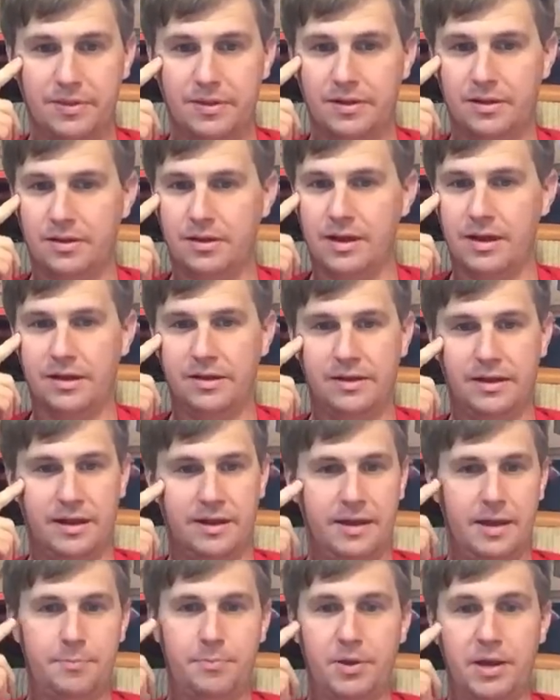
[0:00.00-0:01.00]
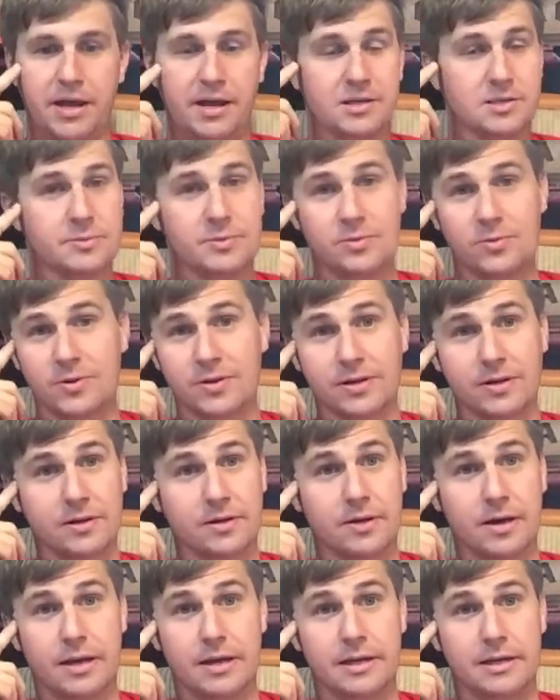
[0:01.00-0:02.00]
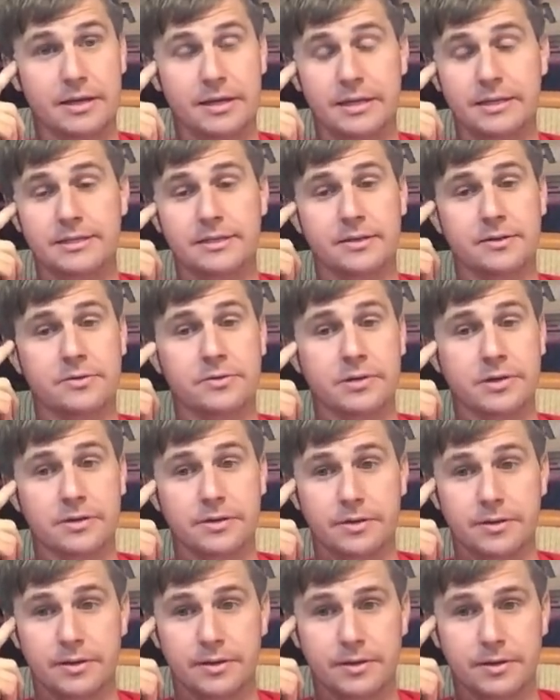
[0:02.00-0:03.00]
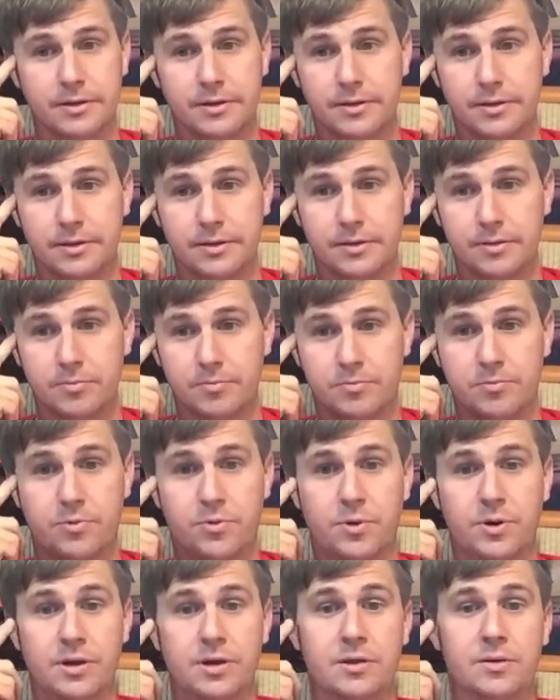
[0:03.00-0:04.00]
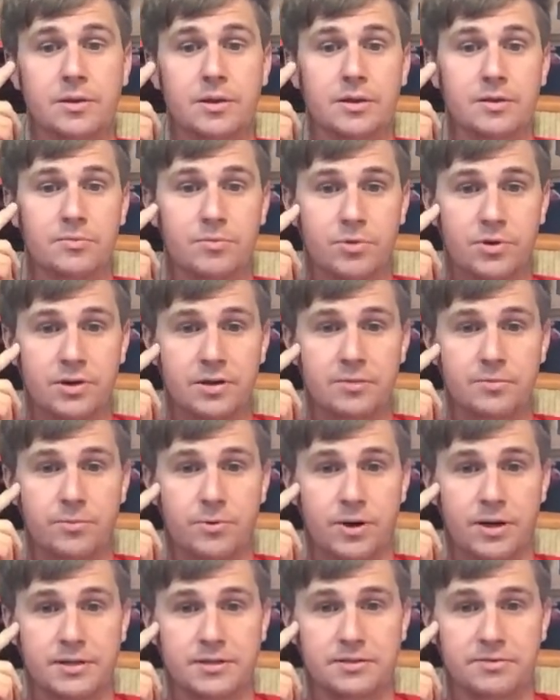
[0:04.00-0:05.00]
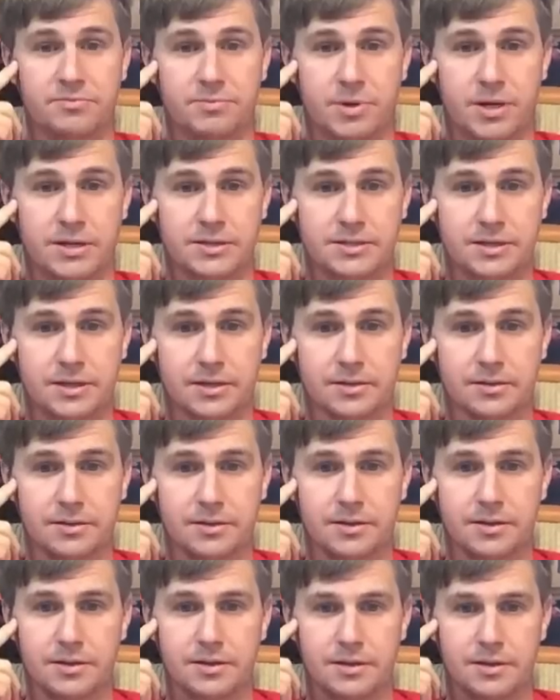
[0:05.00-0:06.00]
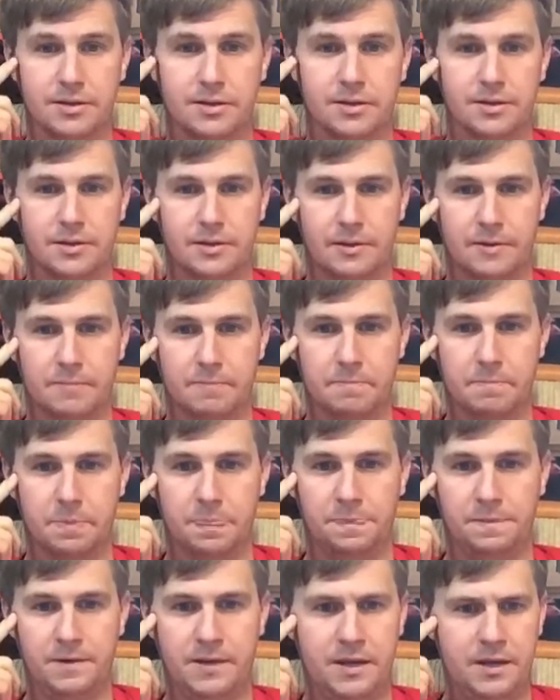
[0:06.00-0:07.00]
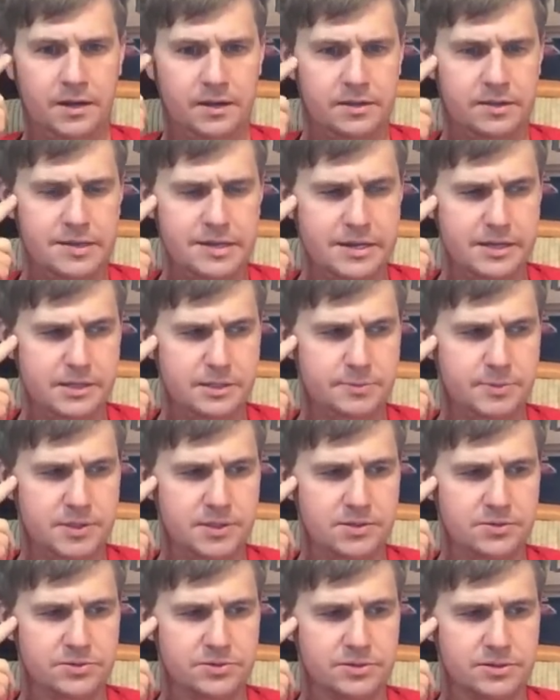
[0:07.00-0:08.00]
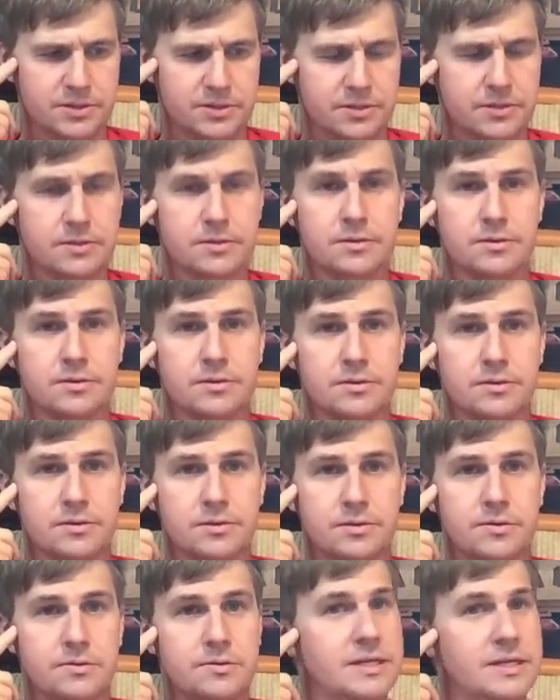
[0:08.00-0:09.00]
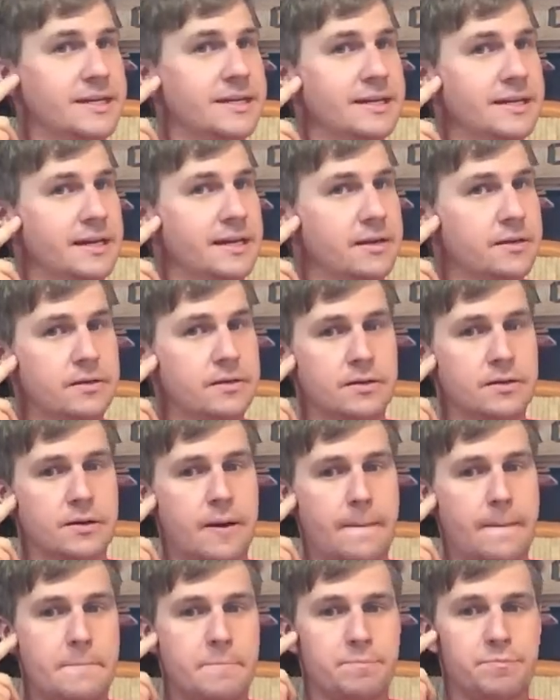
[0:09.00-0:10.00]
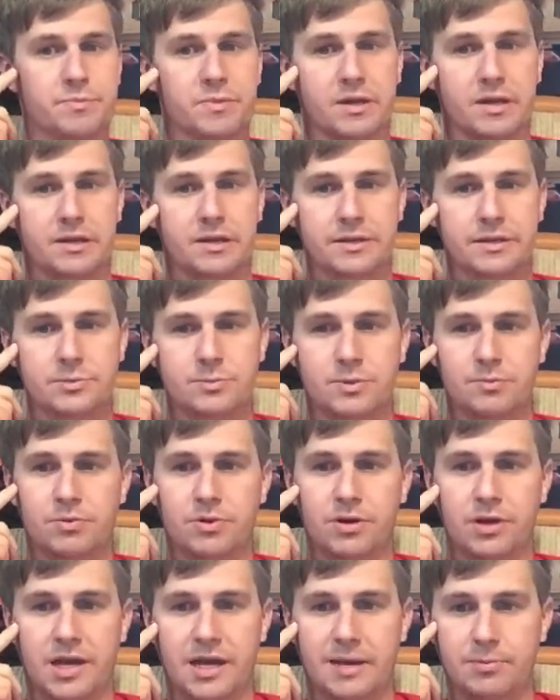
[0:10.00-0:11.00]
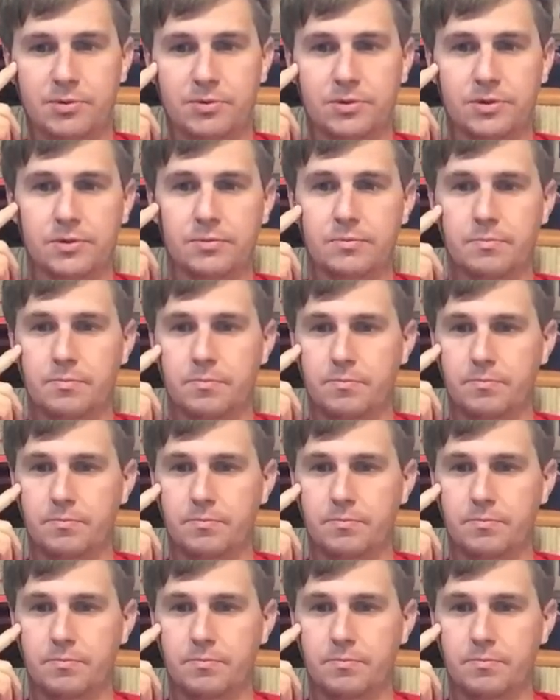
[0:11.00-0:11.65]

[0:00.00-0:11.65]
A lot of tile. That plow's been working great. It's unreal. Pretty impressive project. And I think he's been using the 210 down there. I think he's been pretty happy with it.